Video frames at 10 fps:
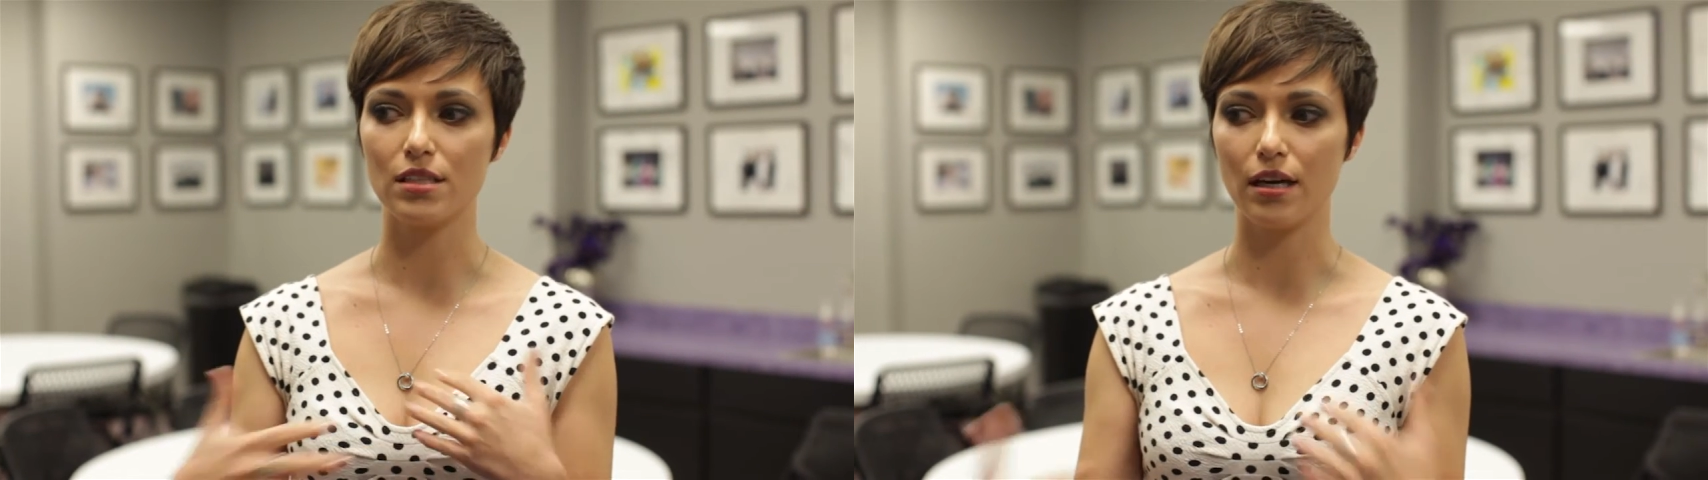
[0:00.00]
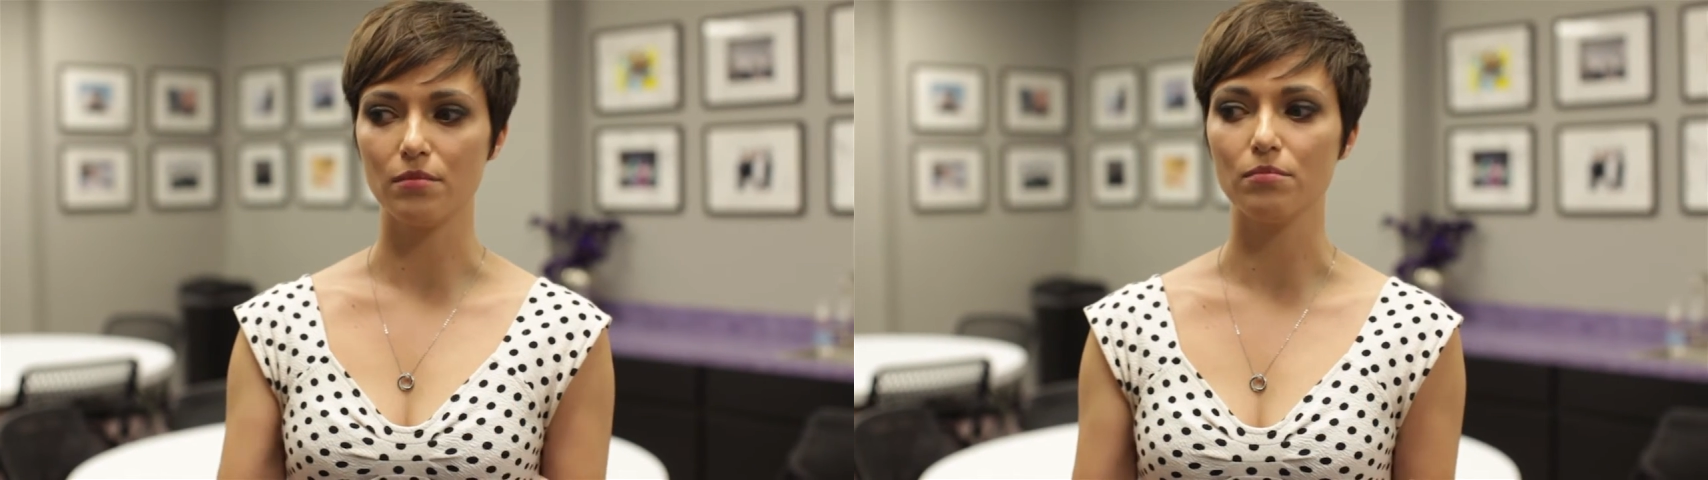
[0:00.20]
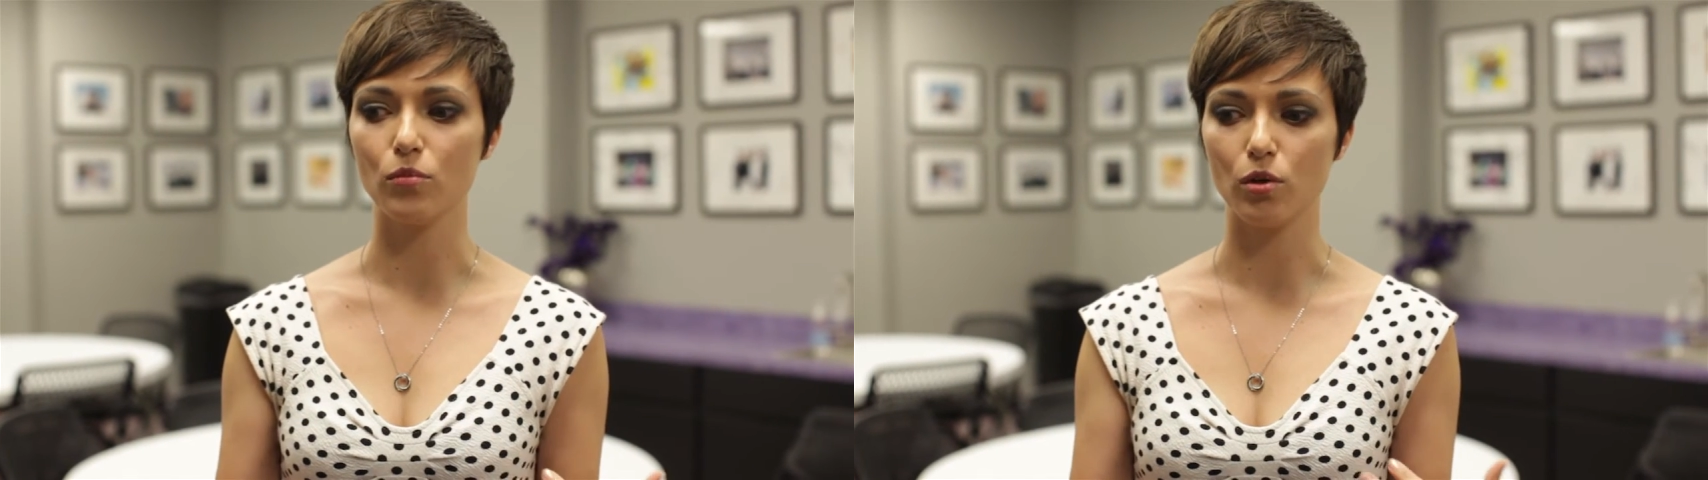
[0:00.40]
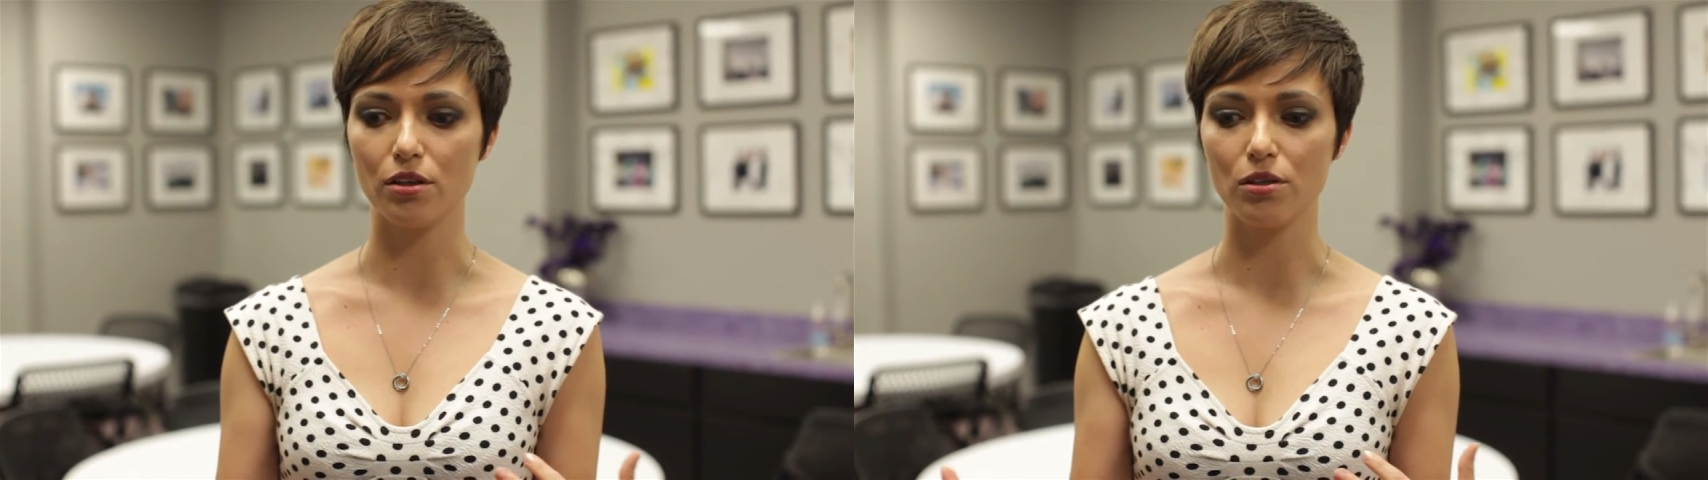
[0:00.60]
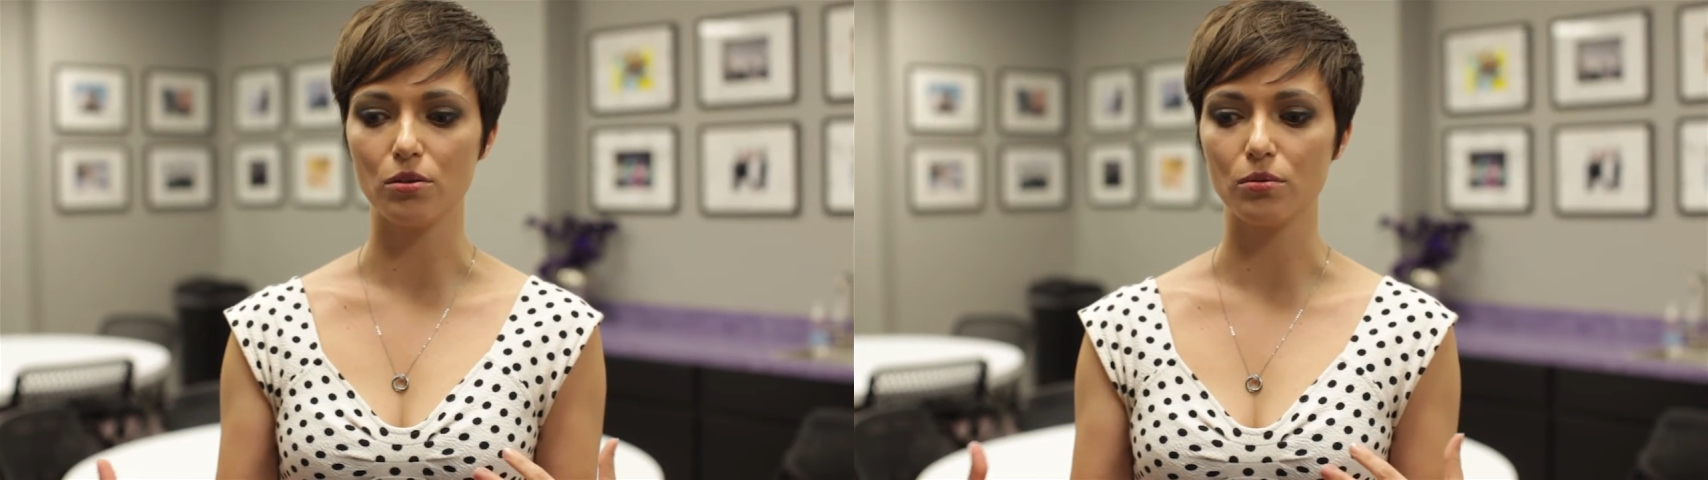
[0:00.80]
time where
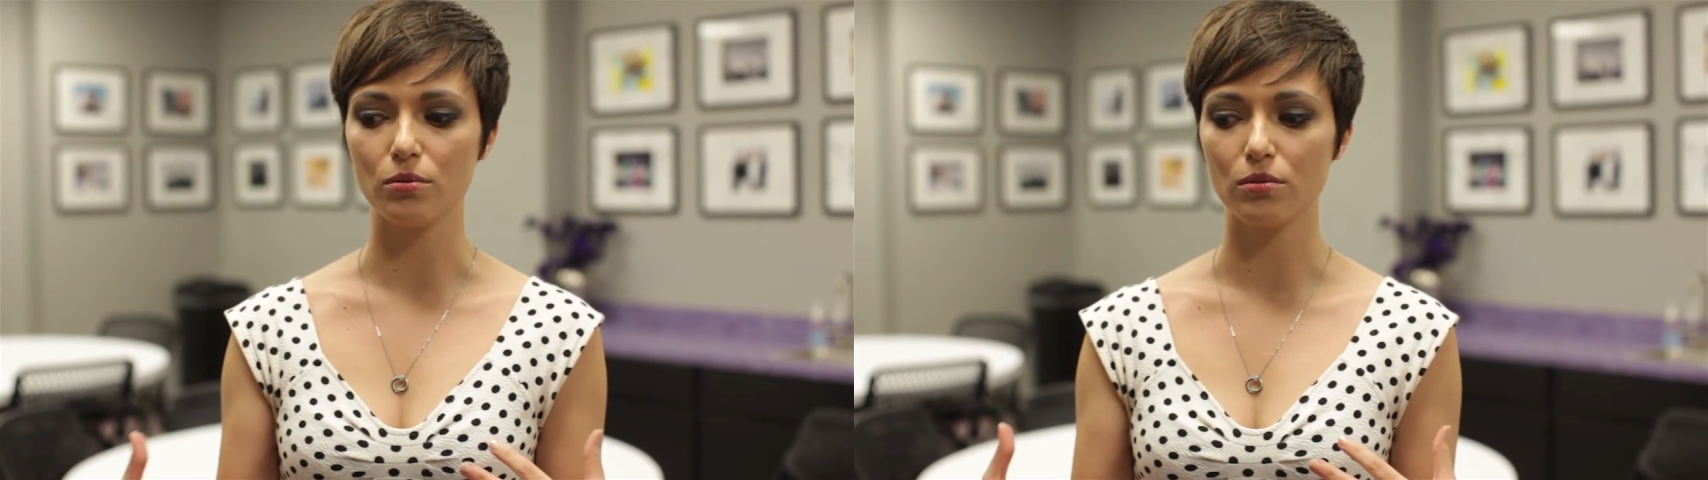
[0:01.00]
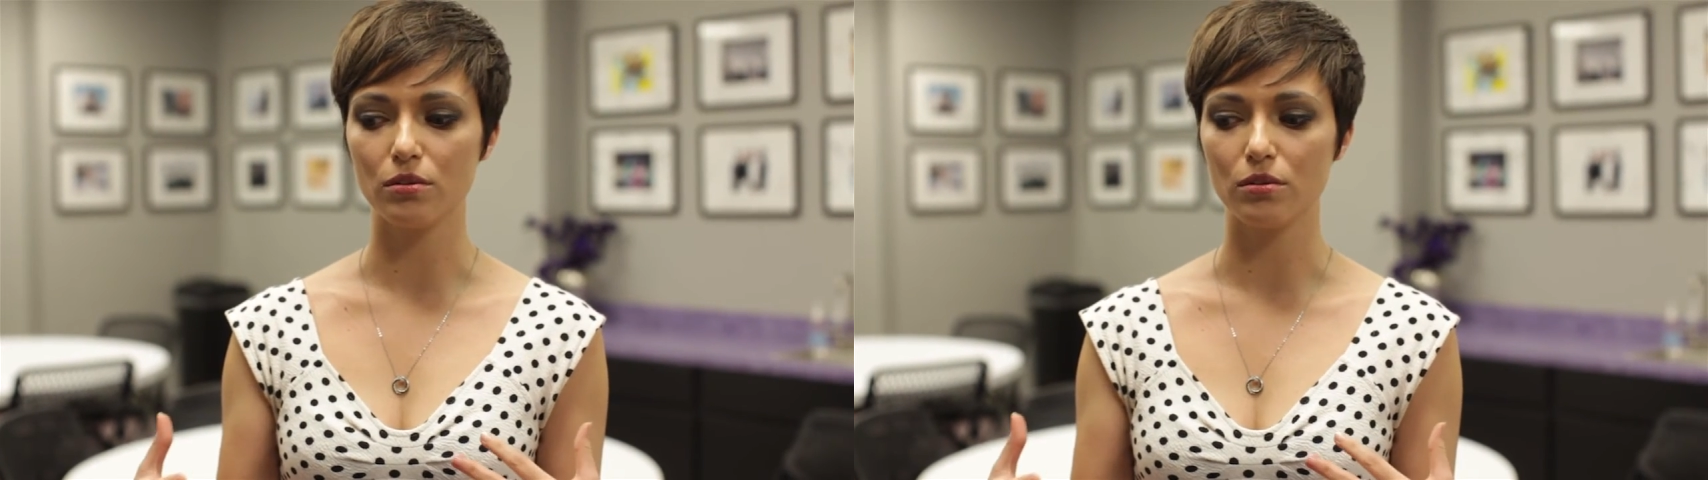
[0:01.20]
you